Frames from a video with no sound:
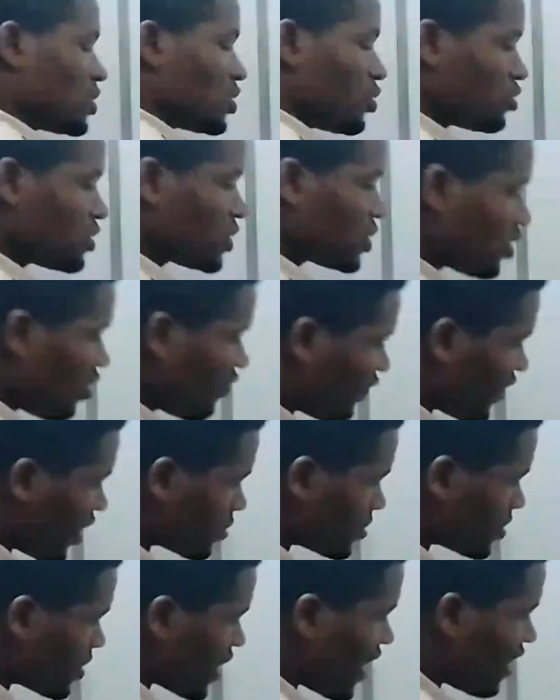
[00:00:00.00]
So we solve
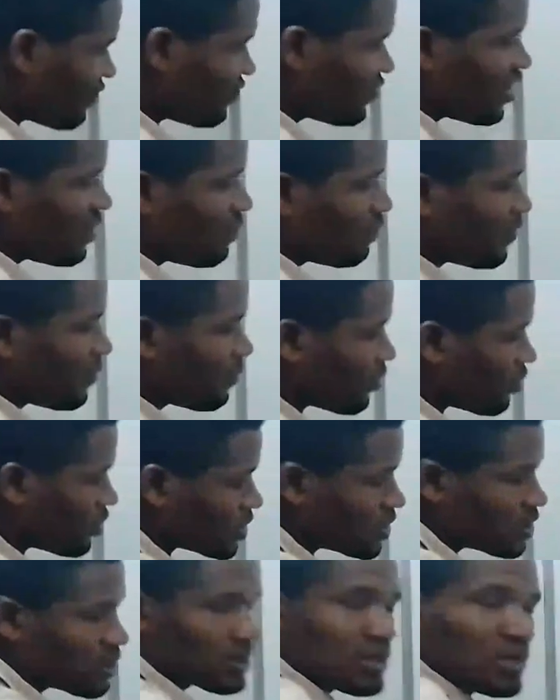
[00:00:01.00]
out. We have 3p
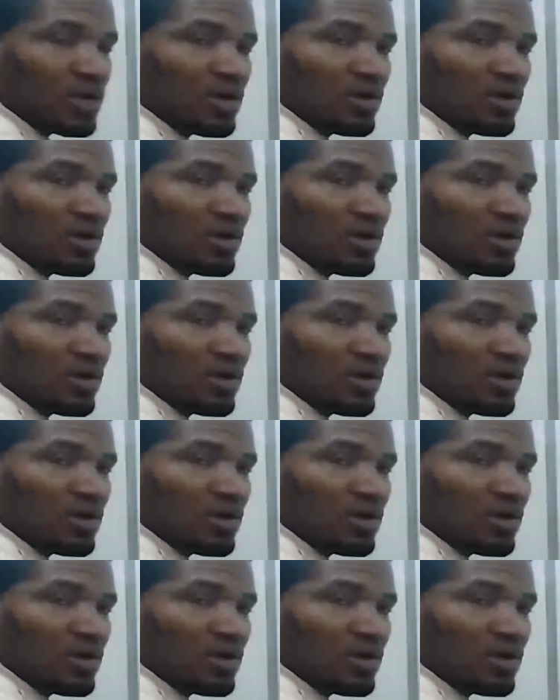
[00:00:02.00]
plus